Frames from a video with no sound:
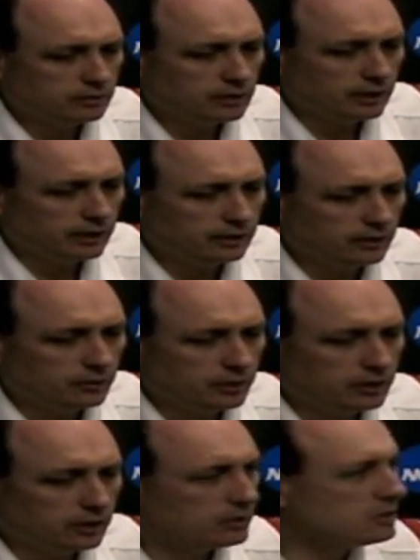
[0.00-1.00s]
and we
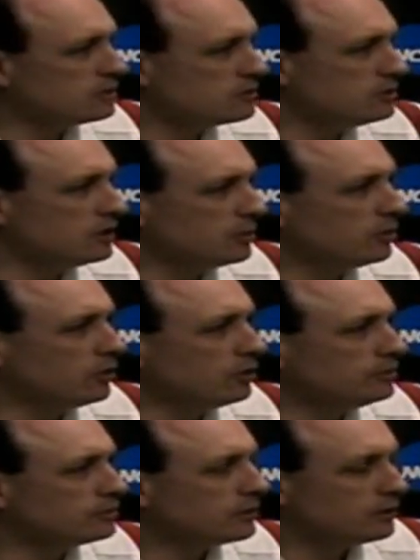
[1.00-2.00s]
dug ourselves too deep a hole.
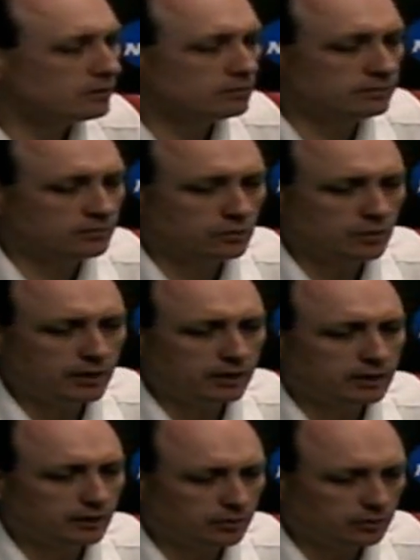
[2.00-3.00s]
We made a
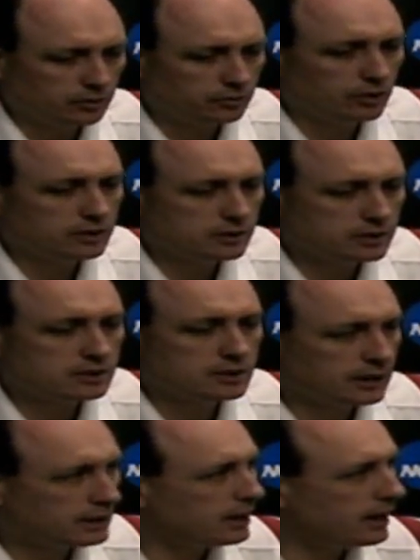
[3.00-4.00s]
couple of good runs in the
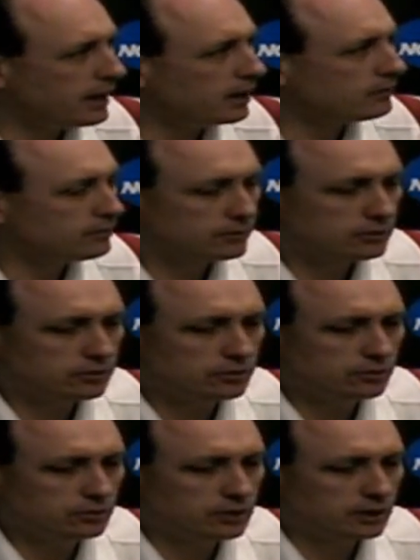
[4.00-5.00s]
second half
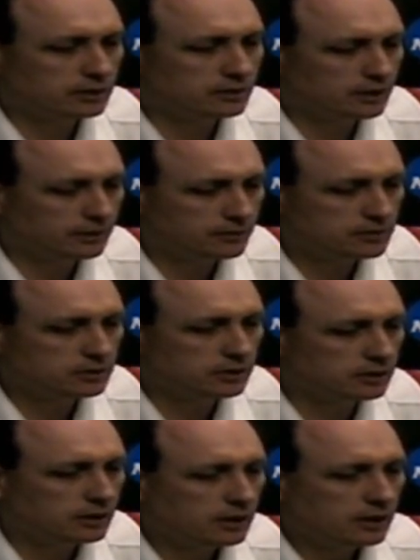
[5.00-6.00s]
to cut the
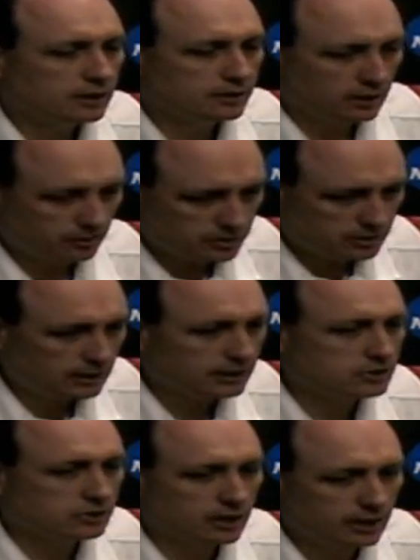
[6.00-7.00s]
deficit. Thought we still had a
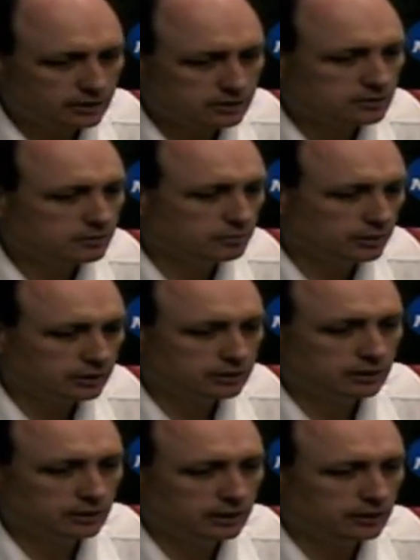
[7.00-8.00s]
chance, but
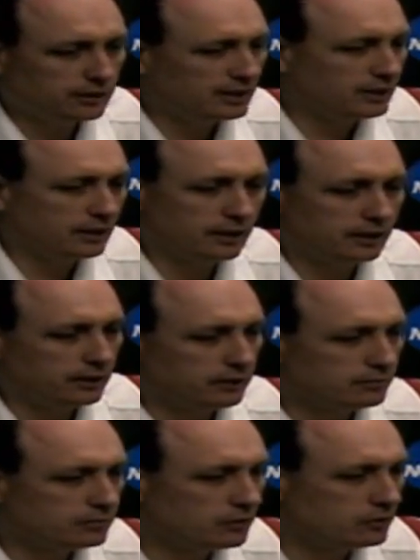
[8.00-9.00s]
in the end, they're
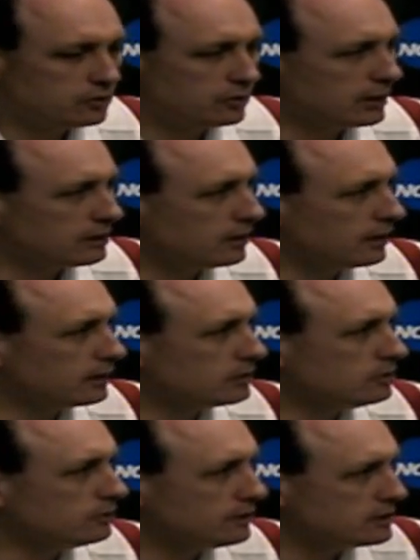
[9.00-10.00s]
too athletic,
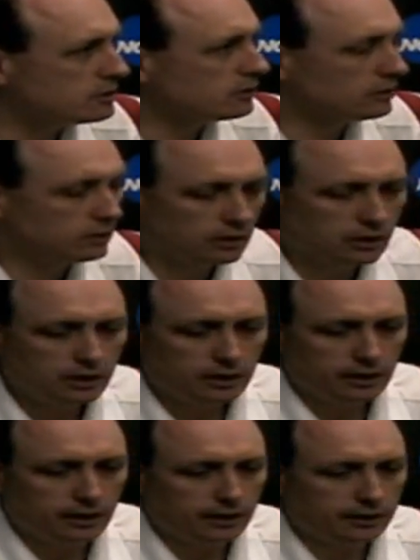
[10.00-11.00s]
too physical,
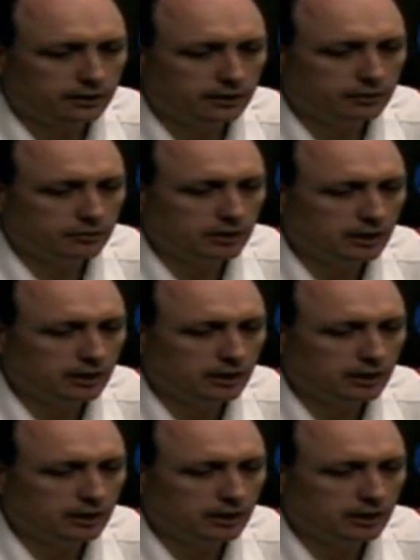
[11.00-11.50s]
and we